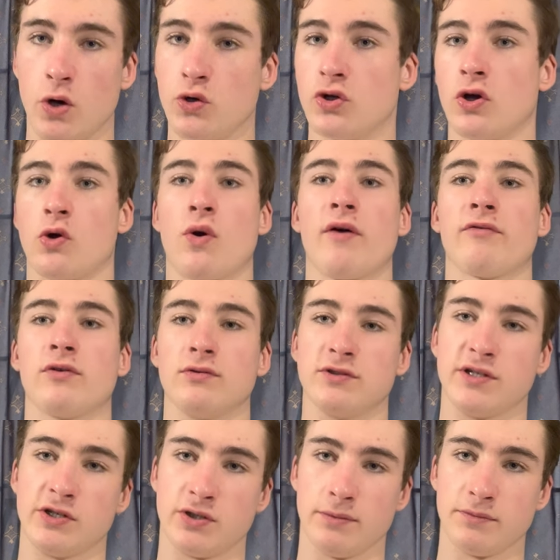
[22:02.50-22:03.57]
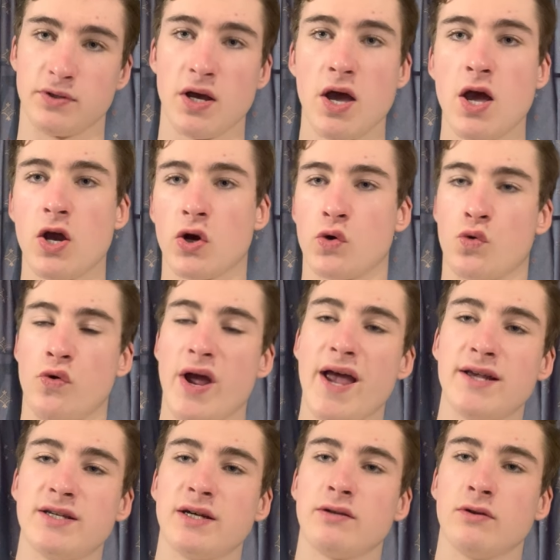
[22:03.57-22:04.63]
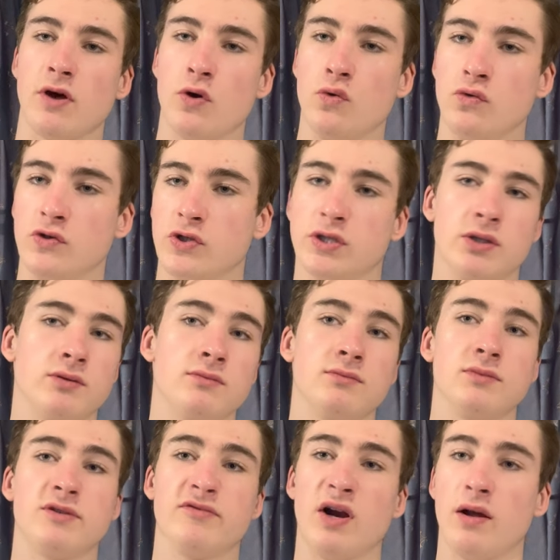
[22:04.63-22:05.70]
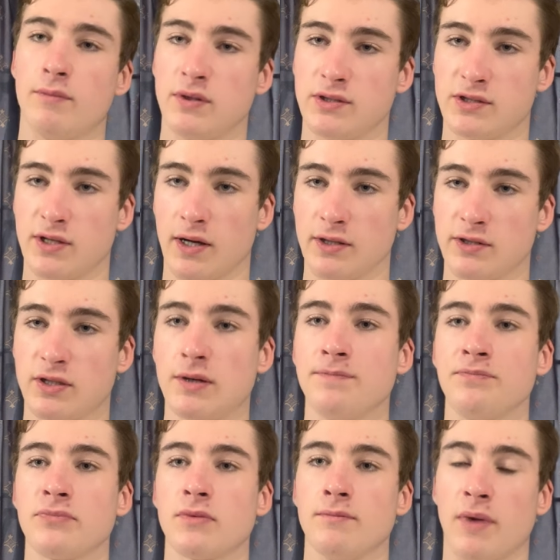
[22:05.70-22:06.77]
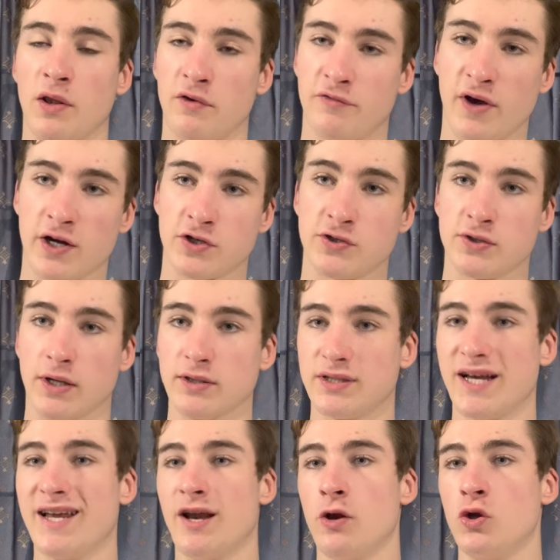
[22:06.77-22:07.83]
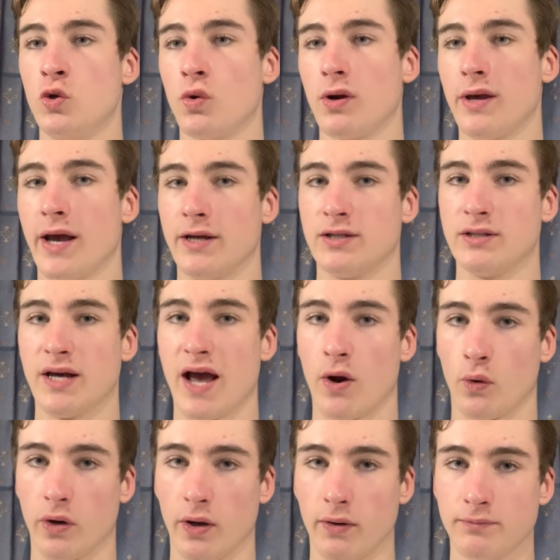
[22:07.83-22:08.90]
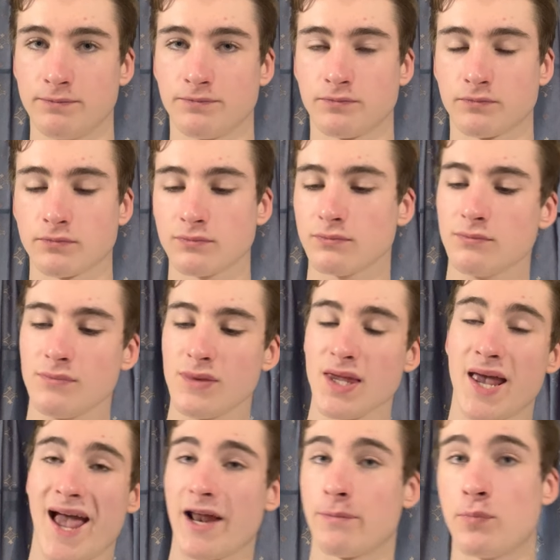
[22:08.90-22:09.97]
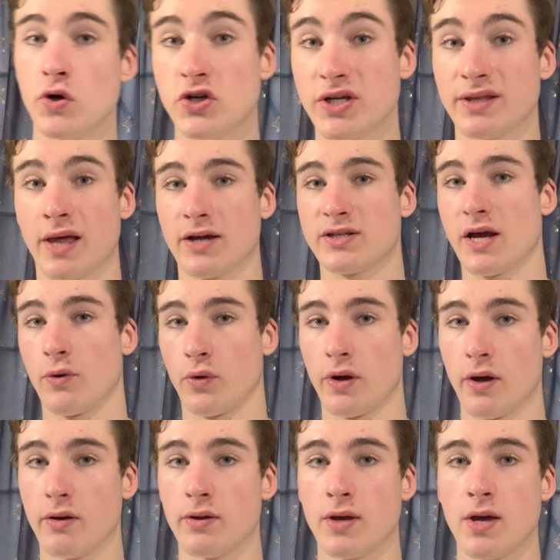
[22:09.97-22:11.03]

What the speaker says: oceanographical systems, creating those development sites, manufacture sites in a nucleated area, and putting that area,